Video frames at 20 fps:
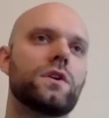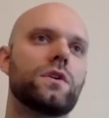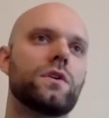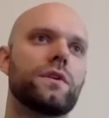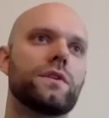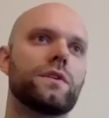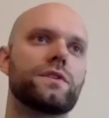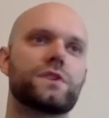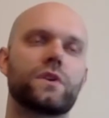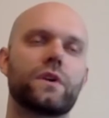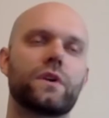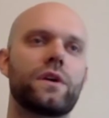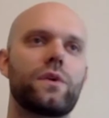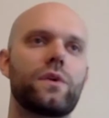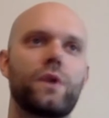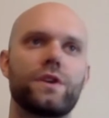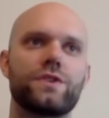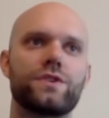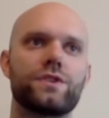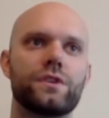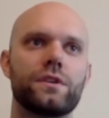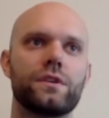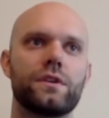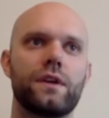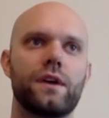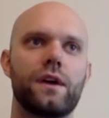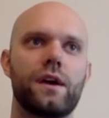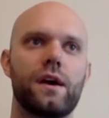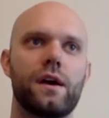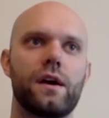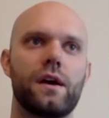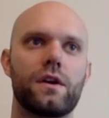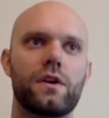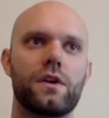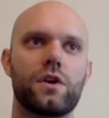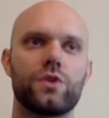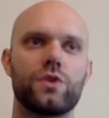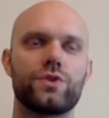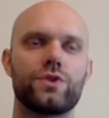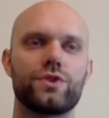it's a great question. And
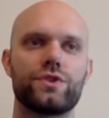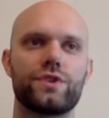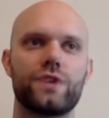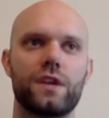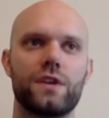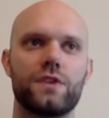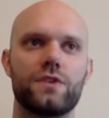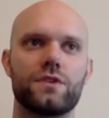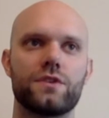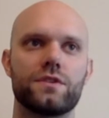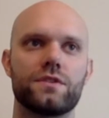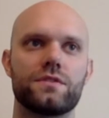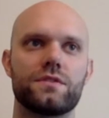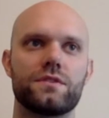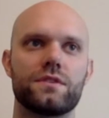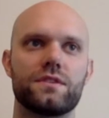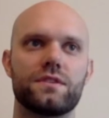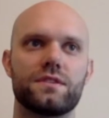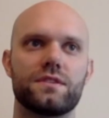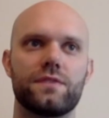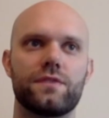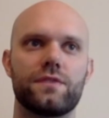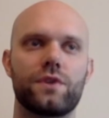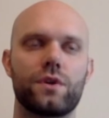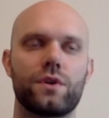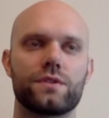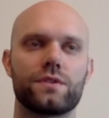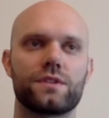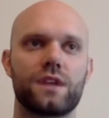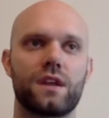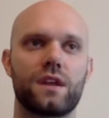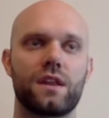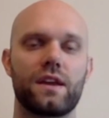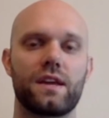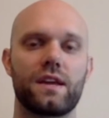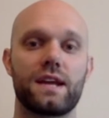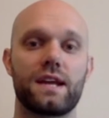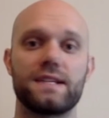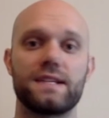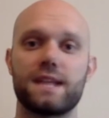culture change is difficult. It's kind of like
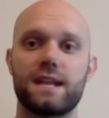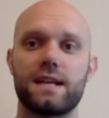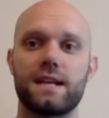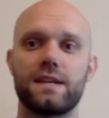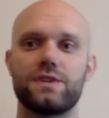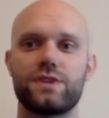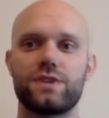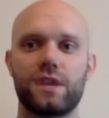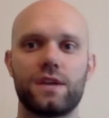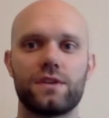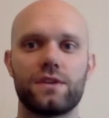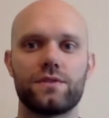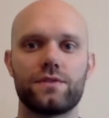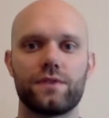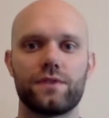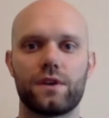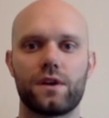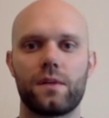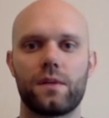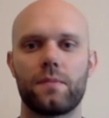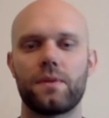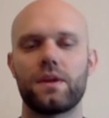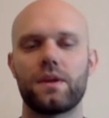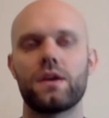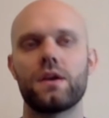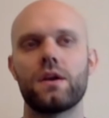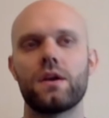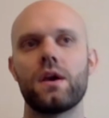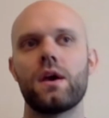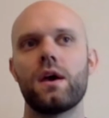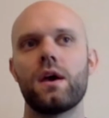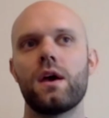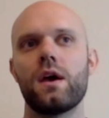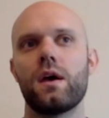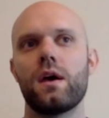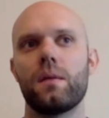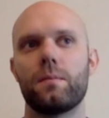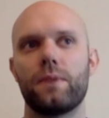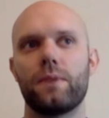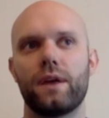an identity change for a company.
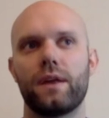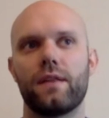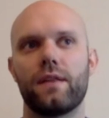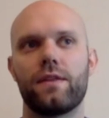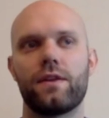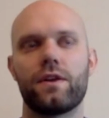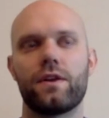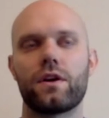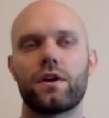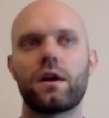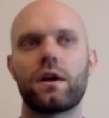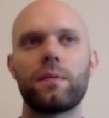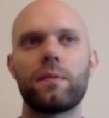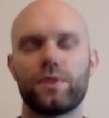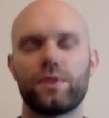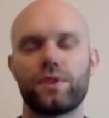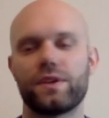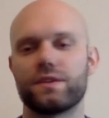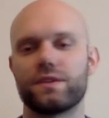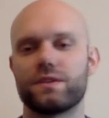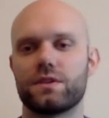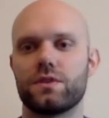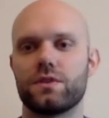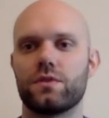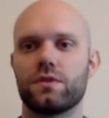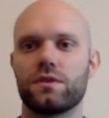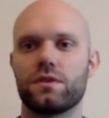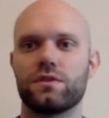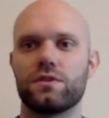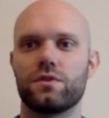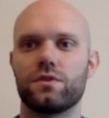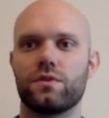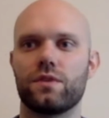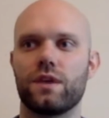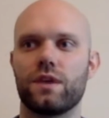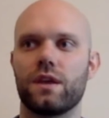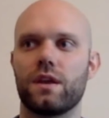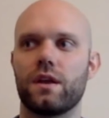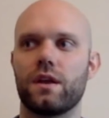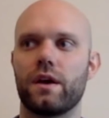But there are a couple things that you can do
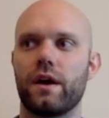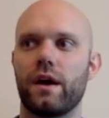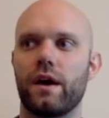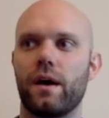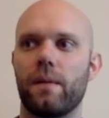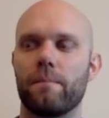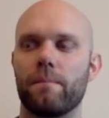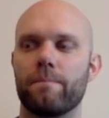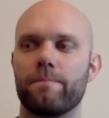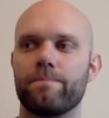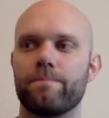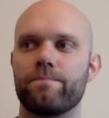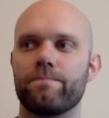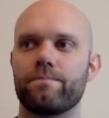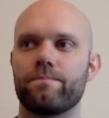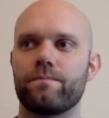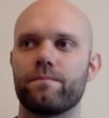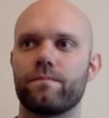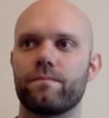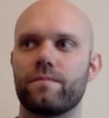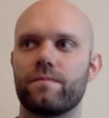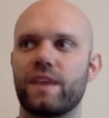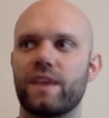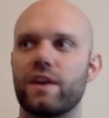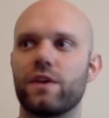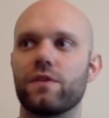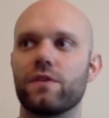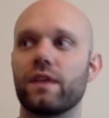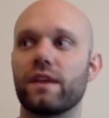that that are like